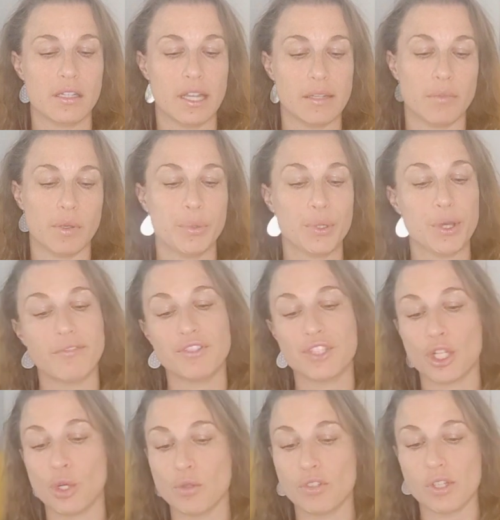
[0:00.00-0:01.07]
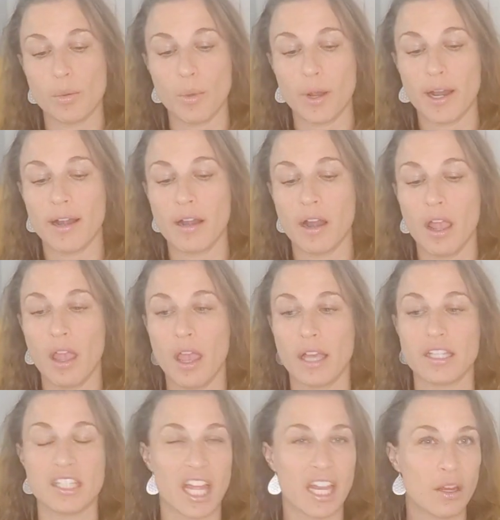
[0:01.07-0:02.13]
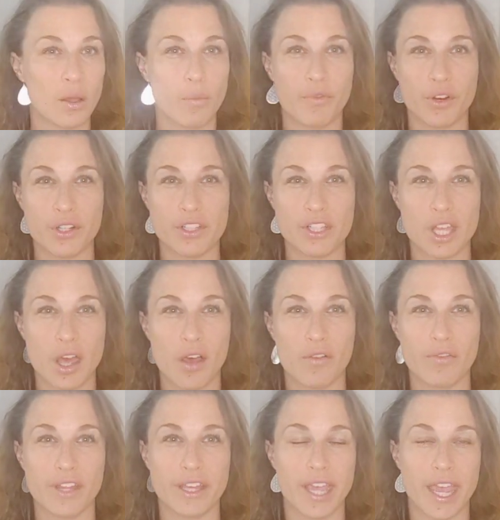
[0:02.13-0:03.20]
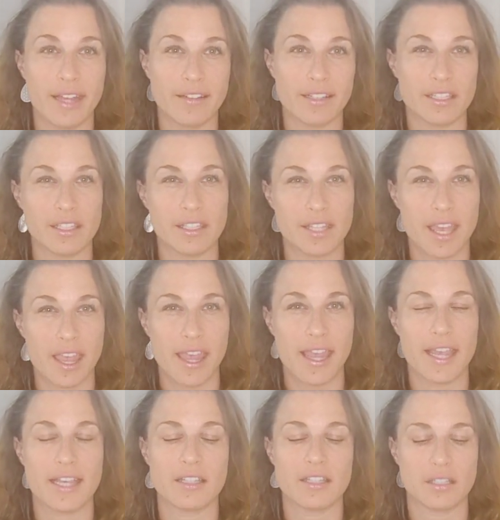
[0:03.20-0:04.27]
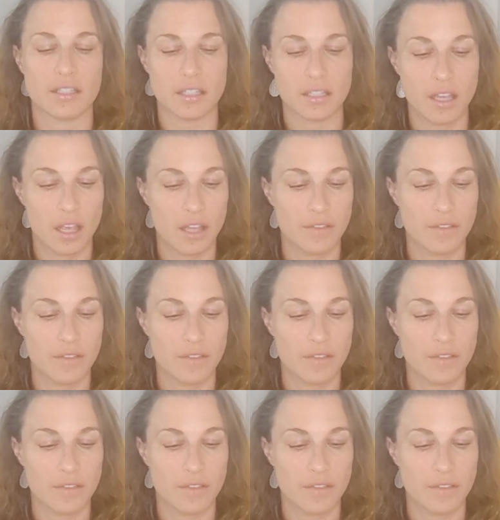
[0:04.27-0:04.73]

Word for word: Like maybe you have to go somewhere, stand up for yourself, like, hey, this is the case,